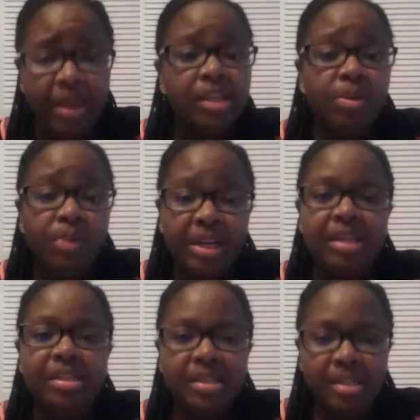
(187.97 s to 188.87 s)
So we
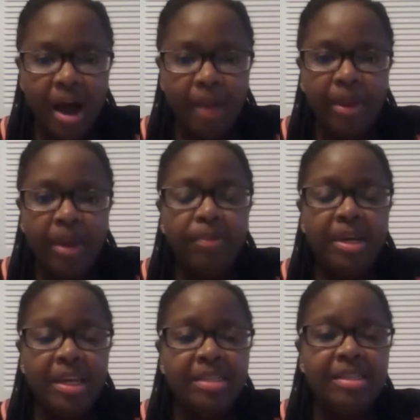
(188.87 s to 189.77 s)
need to stop it. We
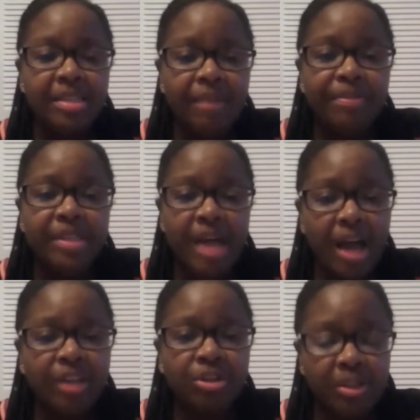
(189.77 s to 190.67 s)
need to stop this
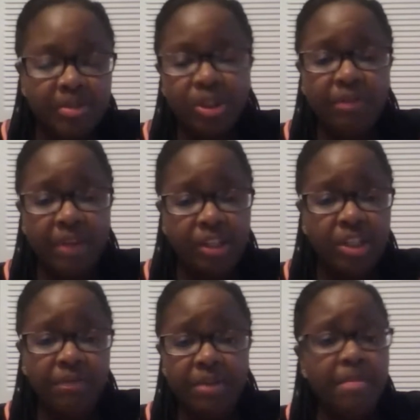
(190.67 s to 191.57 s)
high transmission of
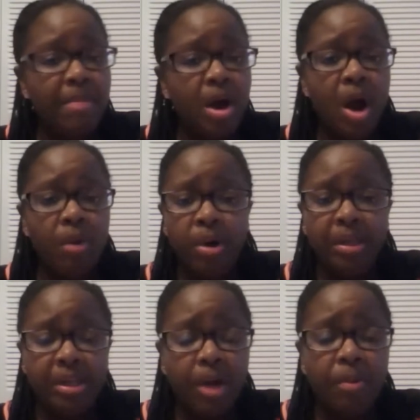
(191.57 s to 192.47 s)
HIV among
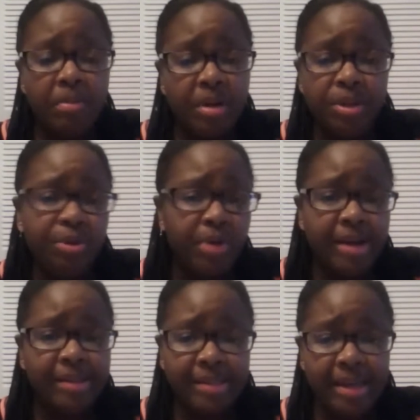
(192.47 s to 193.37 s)
our young women in the
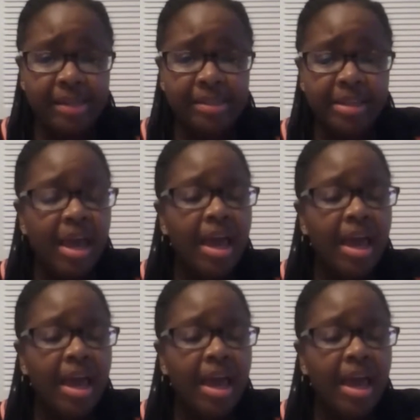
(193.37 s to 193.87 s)
United States.